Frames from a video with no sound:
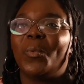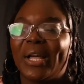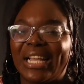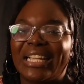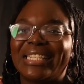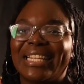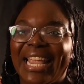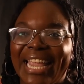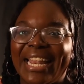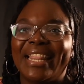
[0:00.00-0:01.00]

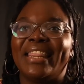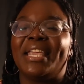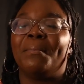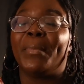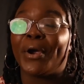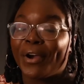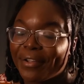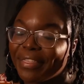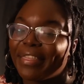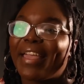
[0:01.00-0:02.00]
was in the
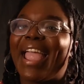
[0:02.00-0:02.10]
birth